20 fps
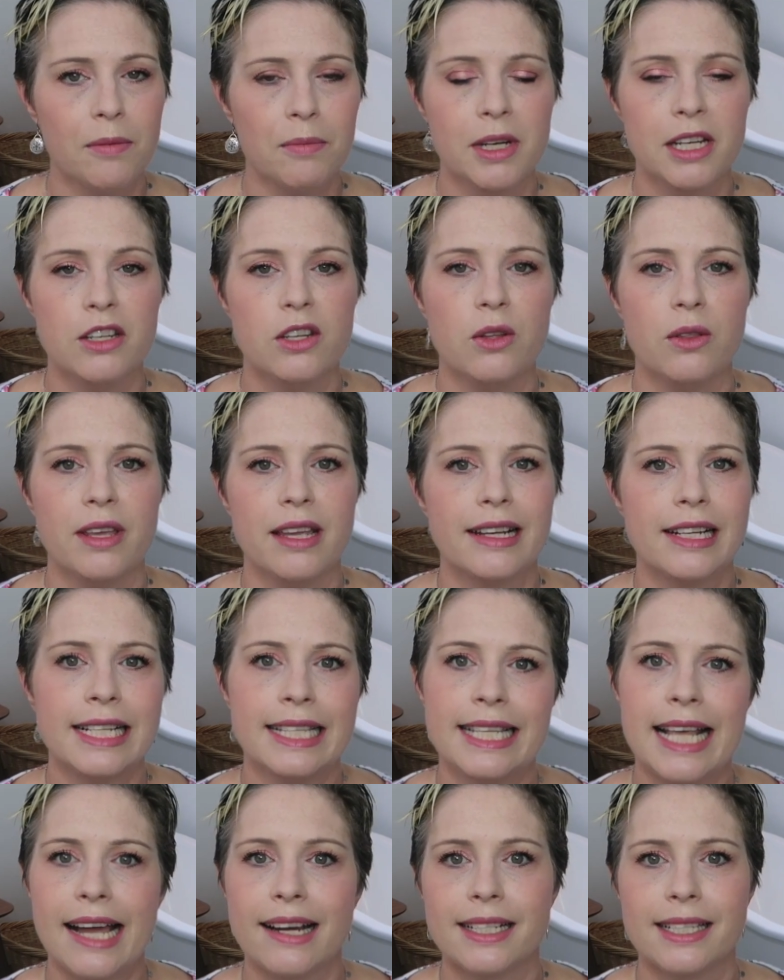I'm gonna do the
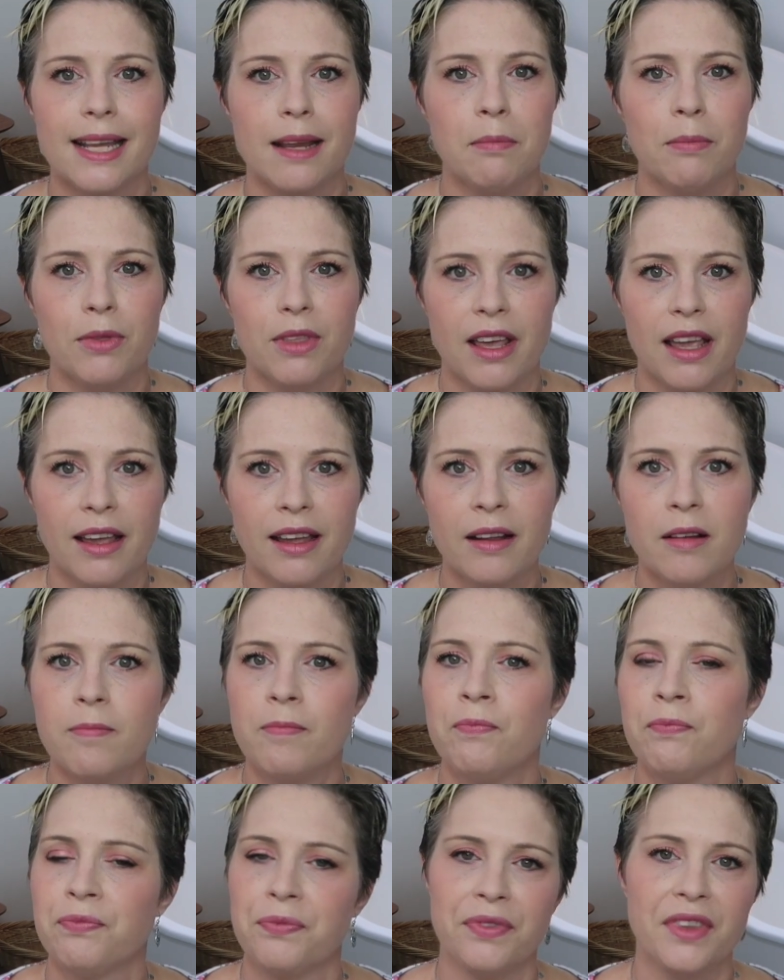exact same thing.